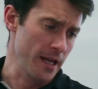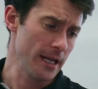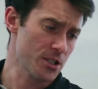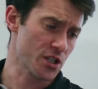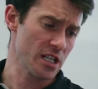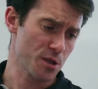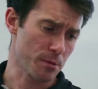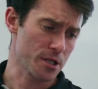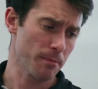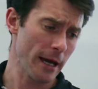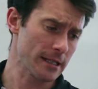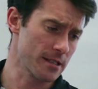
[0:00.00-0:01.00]
each of these
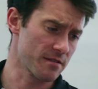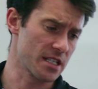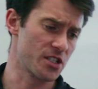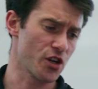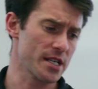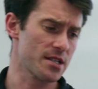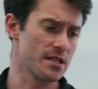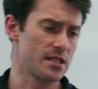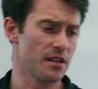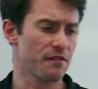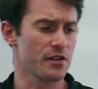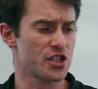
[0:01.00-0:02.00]
perspectives addresses a
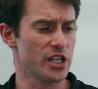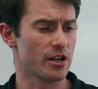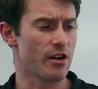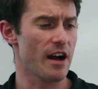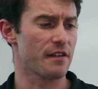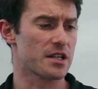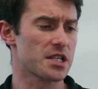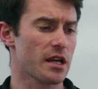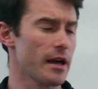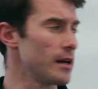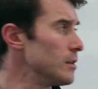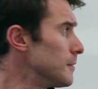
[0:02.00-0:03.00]
different geographic
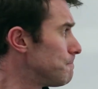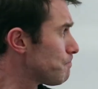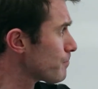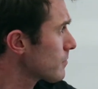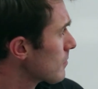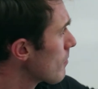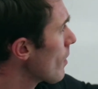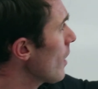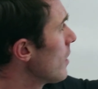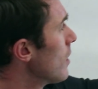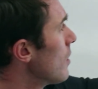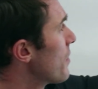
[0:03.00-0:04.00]
scale.
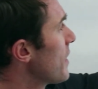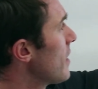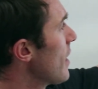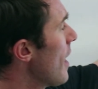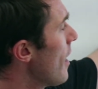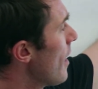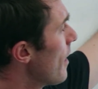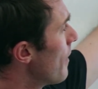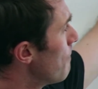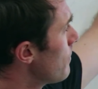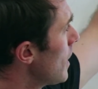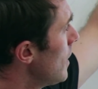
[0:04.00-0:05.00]
You know, the,
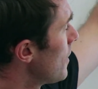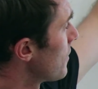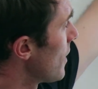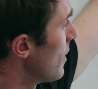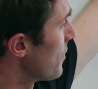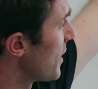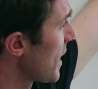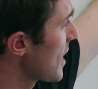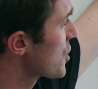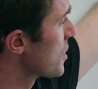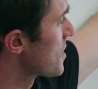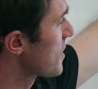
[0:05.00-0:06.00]
uh, the, the
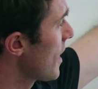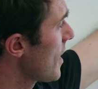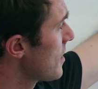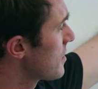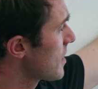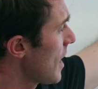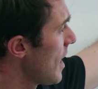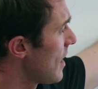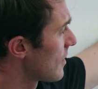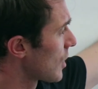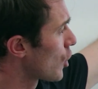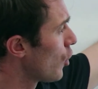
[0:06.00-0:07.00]
nation state, uh,
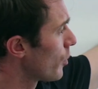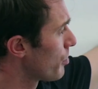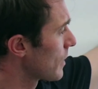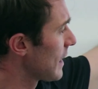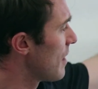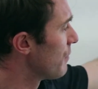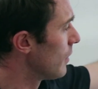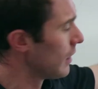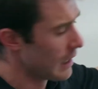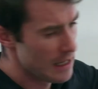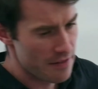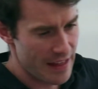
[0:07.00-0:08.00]
the corporate
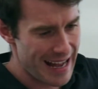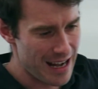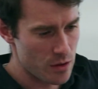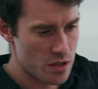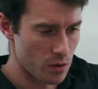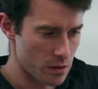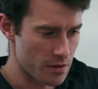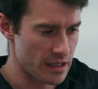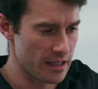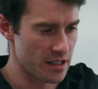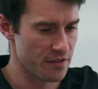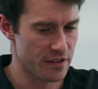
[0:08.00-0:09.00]
level, the household, or
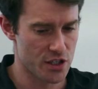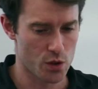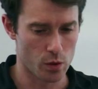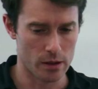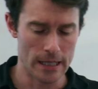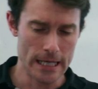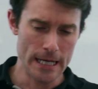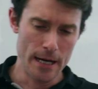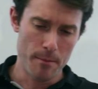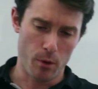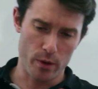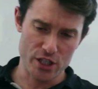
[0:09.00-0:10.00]
the individual.
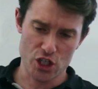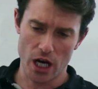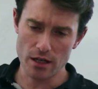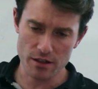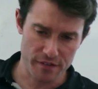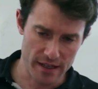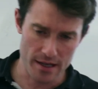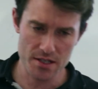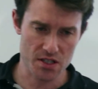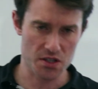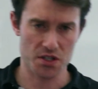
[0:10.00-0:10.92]
But when geography is